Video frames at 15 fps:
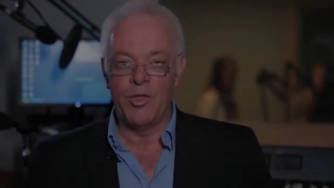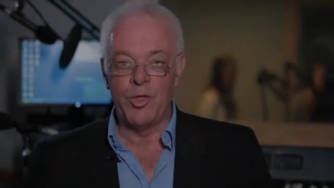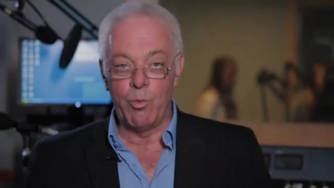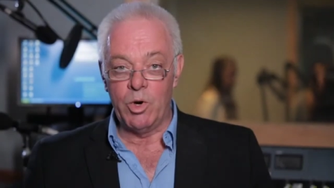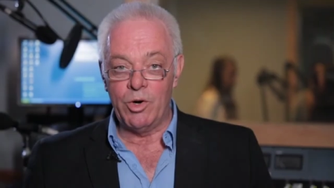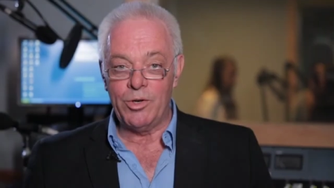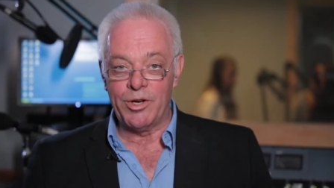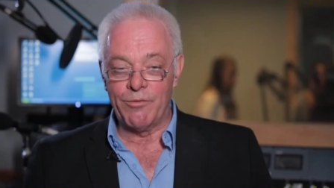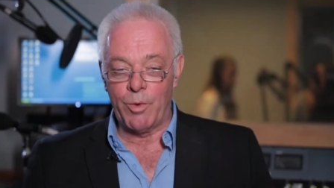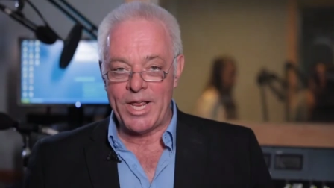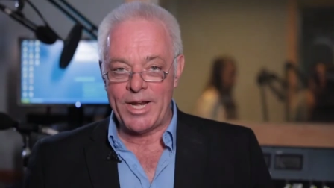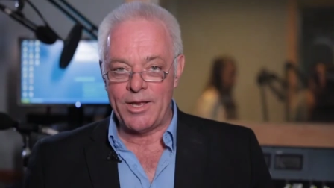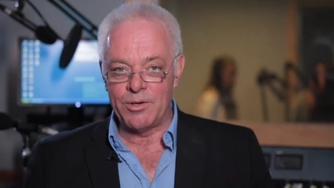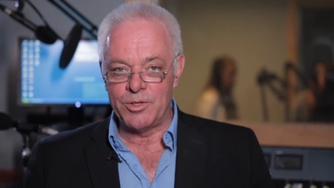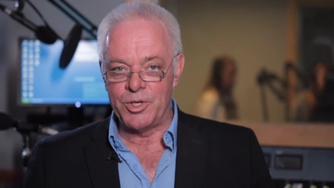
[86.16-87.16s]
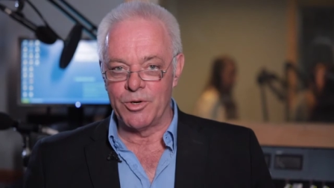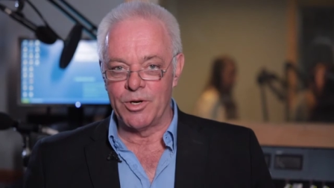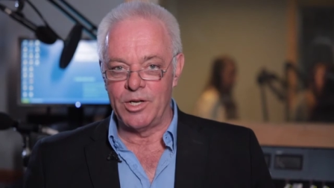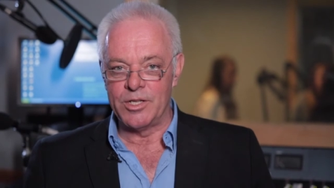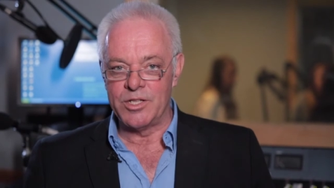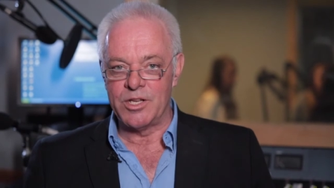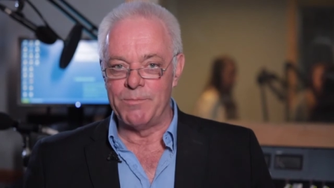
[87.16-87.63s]
The world of radio
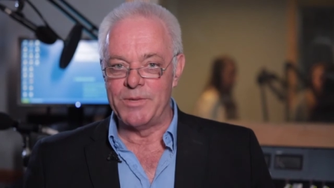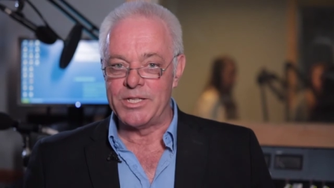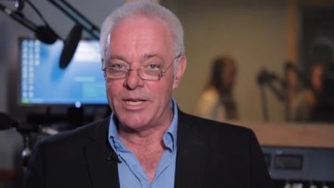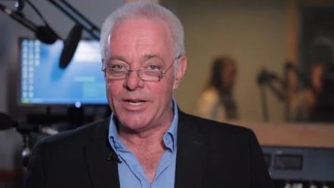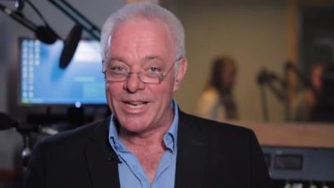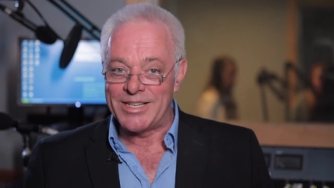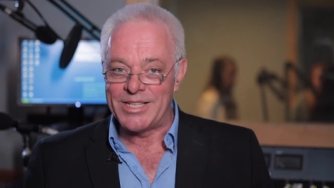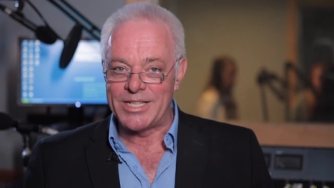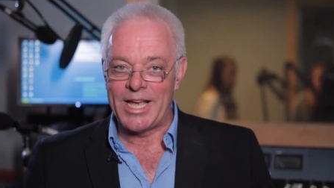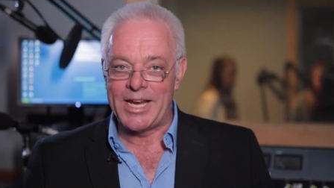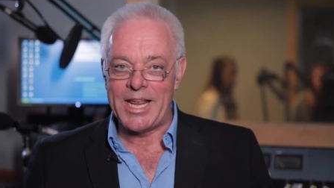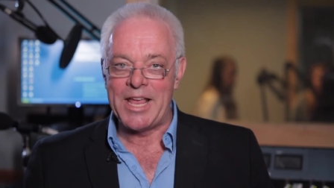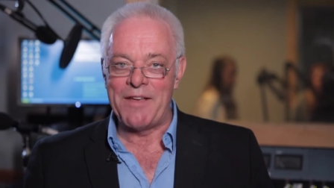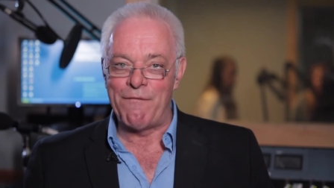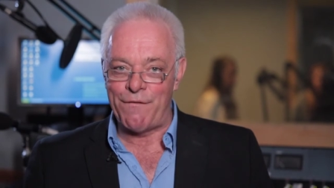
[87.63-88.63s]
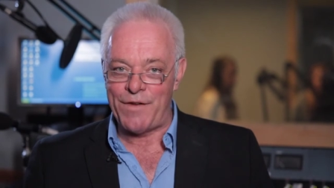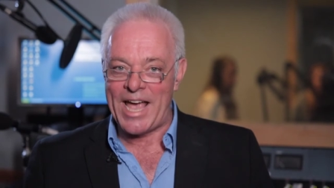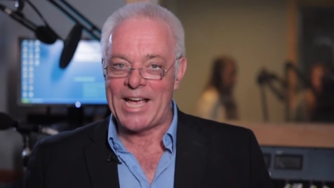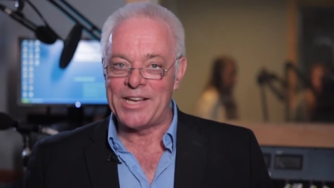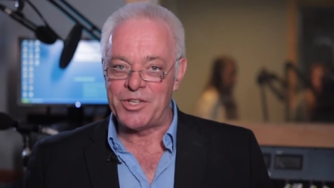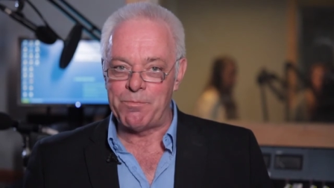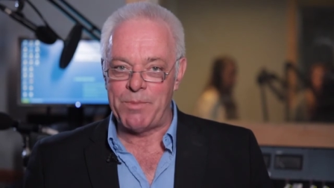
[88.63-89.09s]
journalism is an exciting,
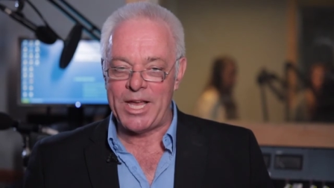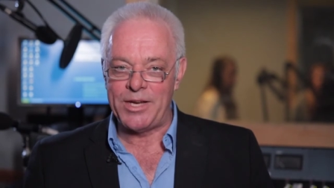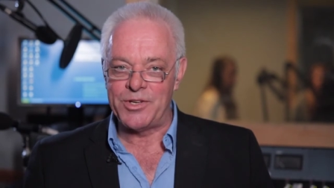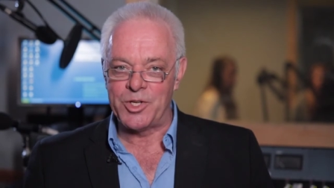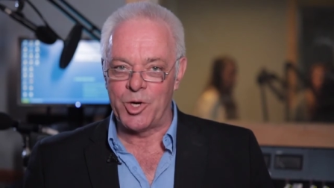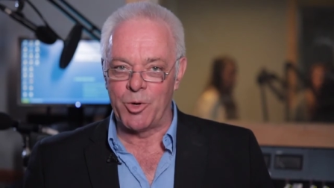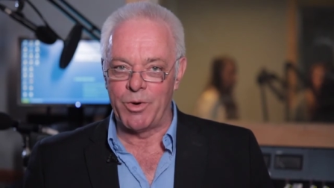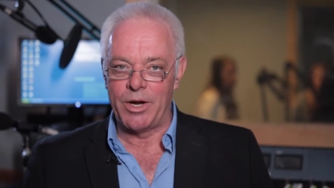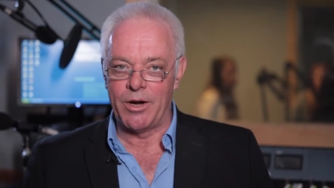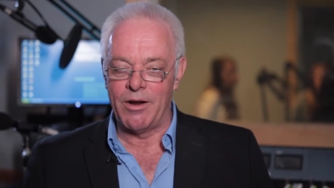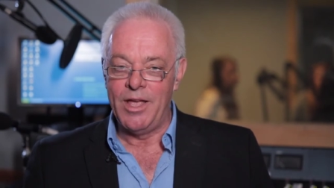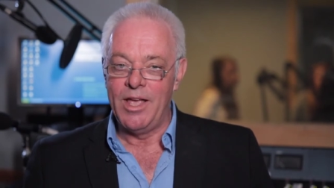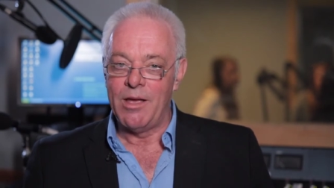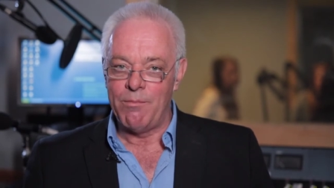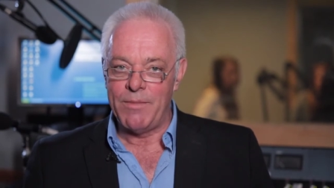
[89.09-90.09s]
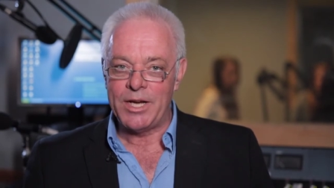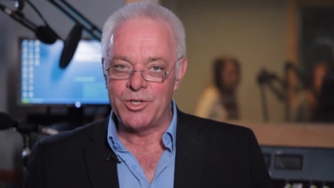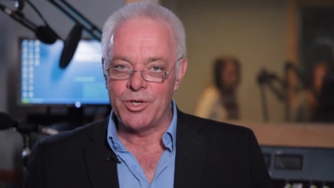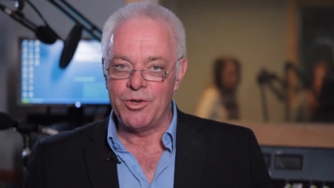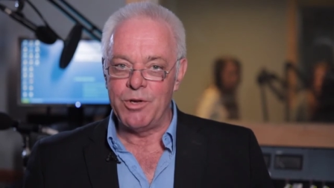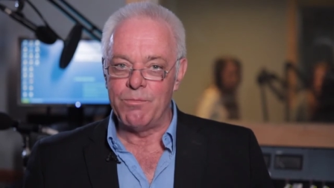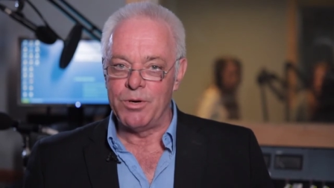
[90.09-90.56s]
fast paced career. Make
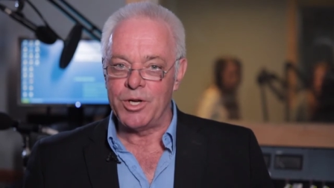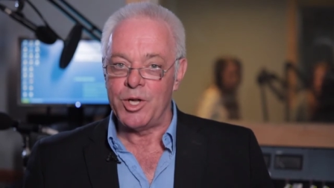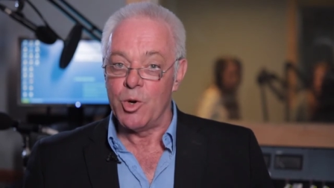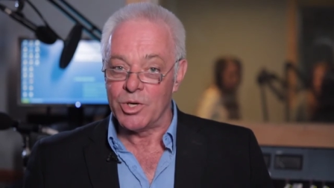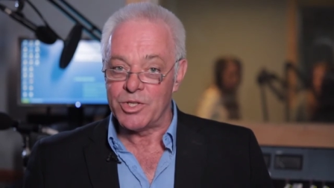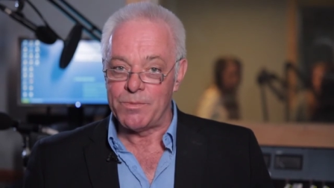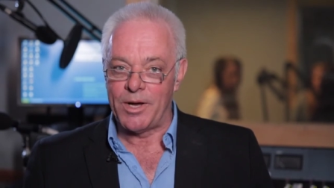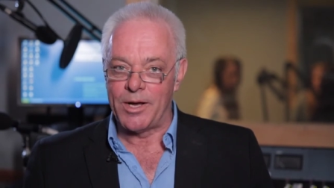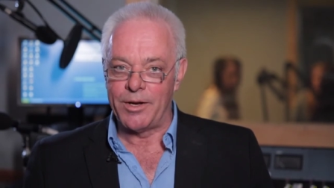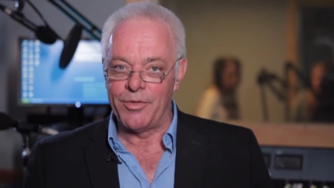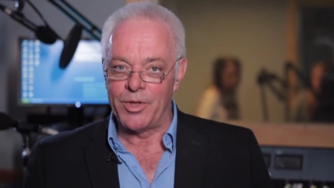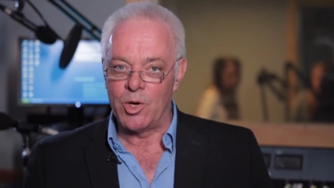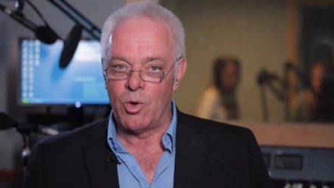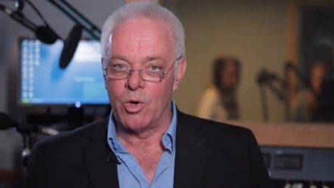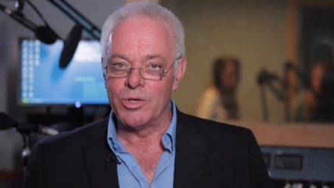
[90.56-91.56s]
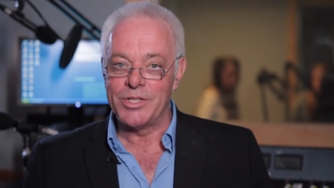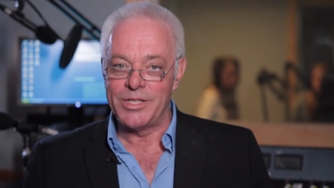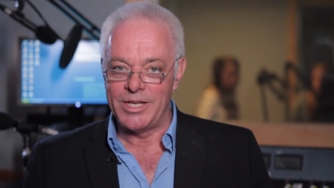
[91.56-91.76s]
sure you book your spot in the course